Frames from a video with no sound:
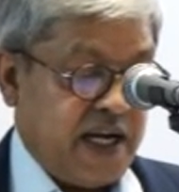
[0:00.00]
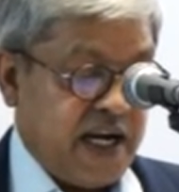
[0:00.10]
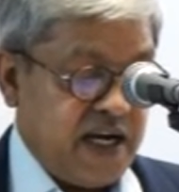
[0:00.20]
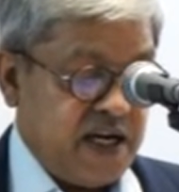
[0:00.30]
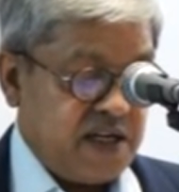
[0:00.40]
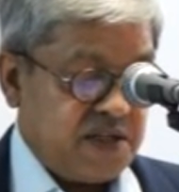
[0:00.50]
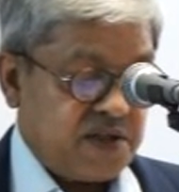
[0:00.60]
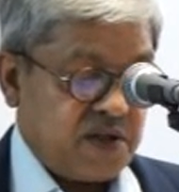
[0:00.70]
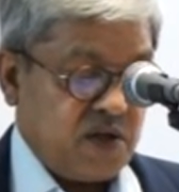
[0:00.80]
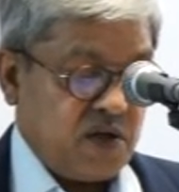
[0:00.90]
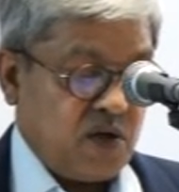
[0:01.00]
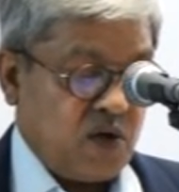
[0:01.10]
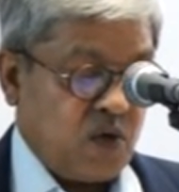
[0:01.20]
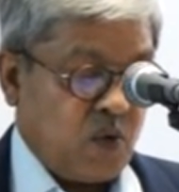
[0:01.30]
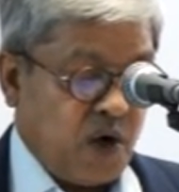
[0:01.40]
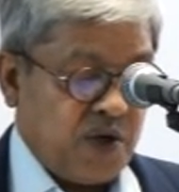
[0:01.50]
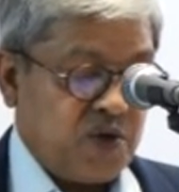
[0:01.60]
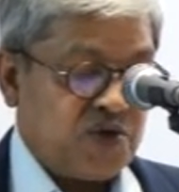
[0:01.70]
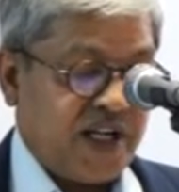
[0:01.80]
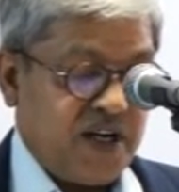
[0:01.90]
Indians want
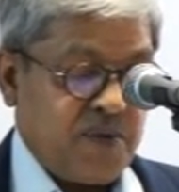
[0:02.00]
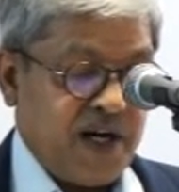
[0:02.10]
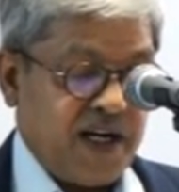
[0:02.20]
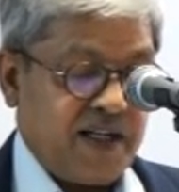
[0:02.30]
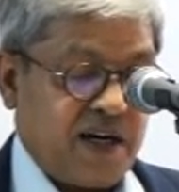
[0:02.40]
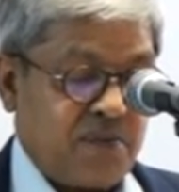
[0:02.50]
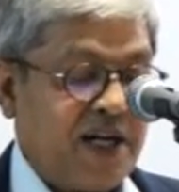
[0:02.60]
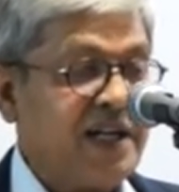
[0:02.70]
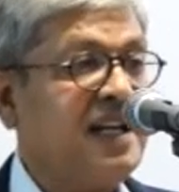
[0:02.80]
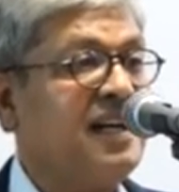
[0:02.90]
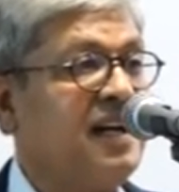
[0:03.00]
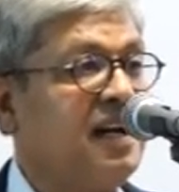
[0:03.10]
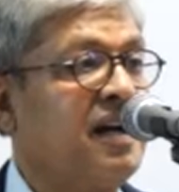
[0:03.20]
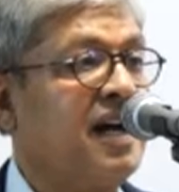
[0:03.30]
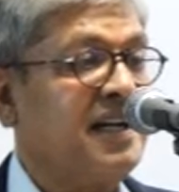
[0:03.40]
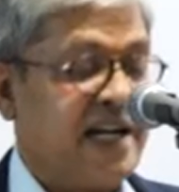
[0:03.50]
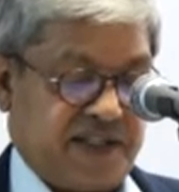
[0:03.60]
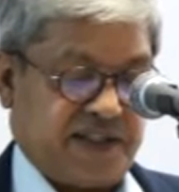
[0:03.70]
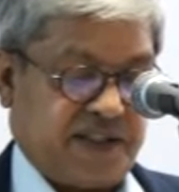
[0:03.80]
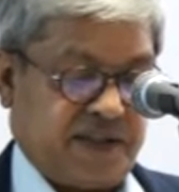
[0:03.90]
to celebrate their multi-layered
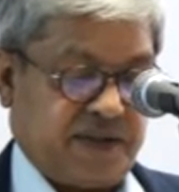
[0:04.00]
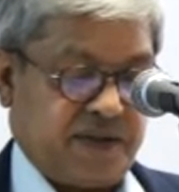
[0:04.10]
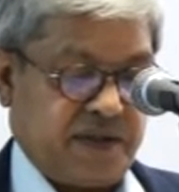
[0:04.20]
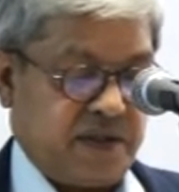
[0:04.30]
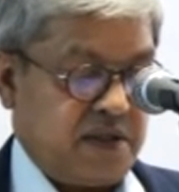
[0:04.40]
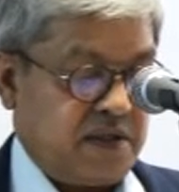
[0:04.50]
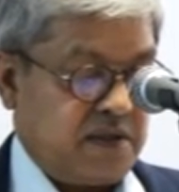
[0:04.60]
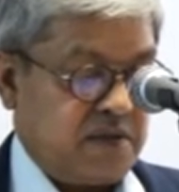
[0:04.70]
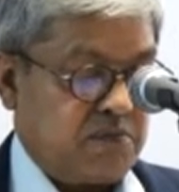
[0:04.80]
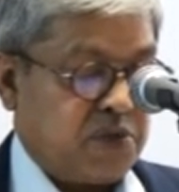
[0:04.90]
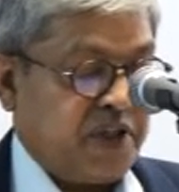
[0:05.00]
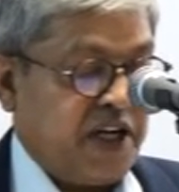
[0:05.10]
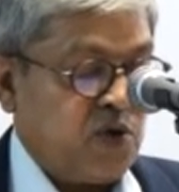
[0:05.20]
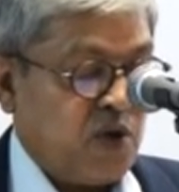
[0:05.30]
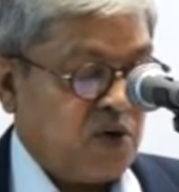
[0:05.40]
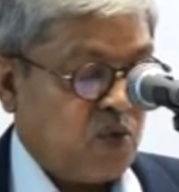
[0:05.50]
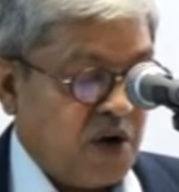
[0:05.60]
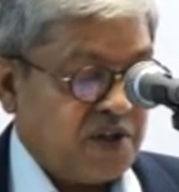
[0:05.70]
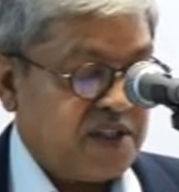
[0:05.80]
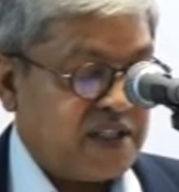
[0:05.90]
identity, but they do not
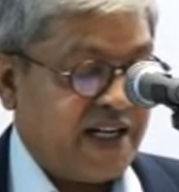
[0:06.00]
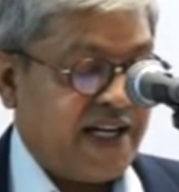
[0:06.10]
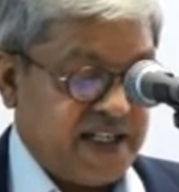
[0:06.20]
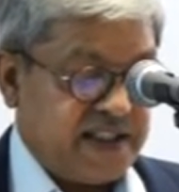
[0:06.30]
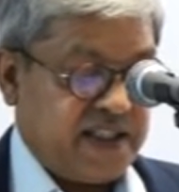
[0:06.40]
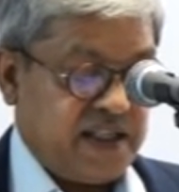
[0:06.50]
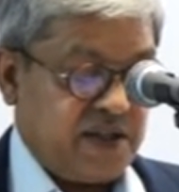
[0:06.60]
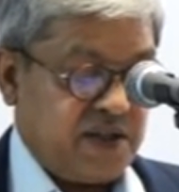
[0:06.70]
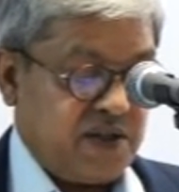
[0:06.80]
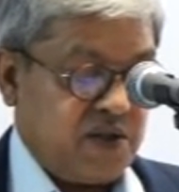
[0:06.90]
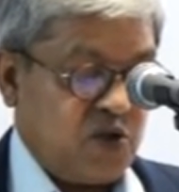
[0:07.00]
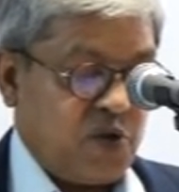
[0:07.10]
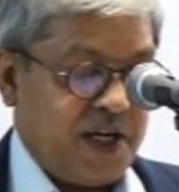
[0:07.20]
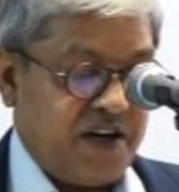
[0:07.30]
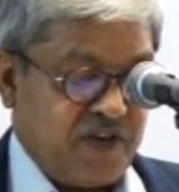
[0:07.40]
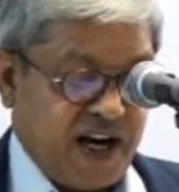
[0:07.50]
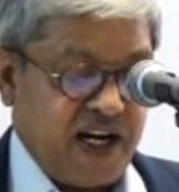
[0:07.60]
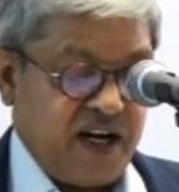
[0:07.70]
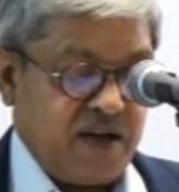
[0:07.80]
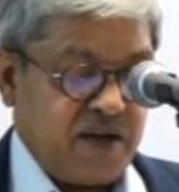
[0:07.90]
want this identity to be
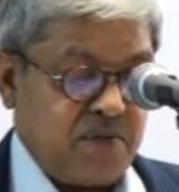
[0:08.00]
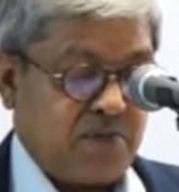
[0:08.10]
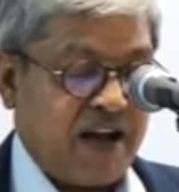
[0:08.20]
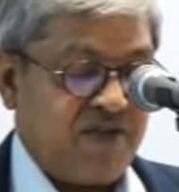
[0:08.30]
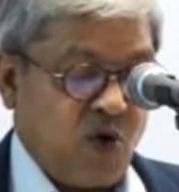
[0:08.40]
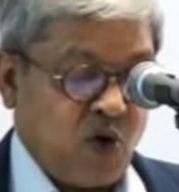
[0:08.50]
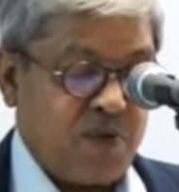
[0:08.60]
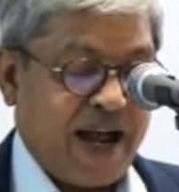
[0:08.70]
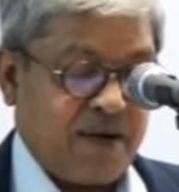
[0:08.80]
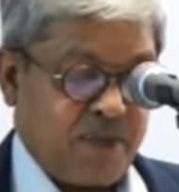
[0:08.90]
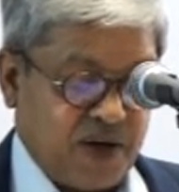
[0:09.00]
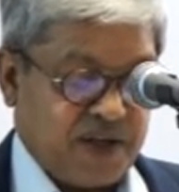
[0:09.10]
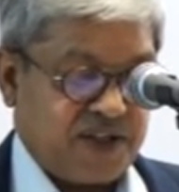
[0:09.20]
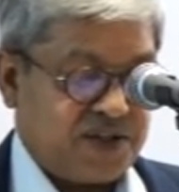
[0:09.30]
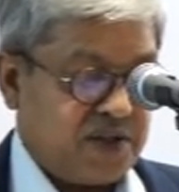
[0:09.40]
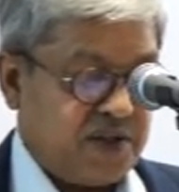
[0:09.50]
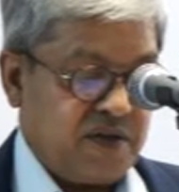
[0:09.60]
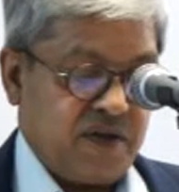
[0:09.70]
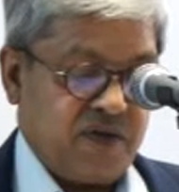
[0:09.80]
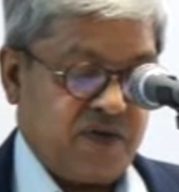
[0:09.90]
defined by vote bank politics,
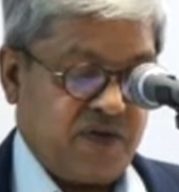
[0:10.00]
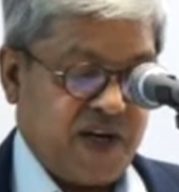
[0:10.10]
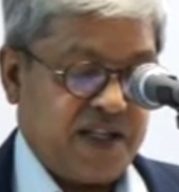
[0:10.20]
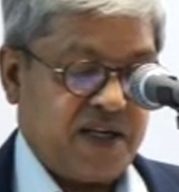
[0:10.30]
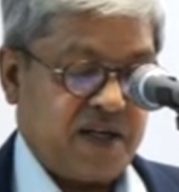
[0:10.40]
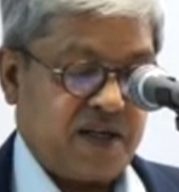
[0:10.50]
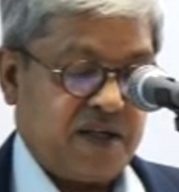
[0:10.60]
whether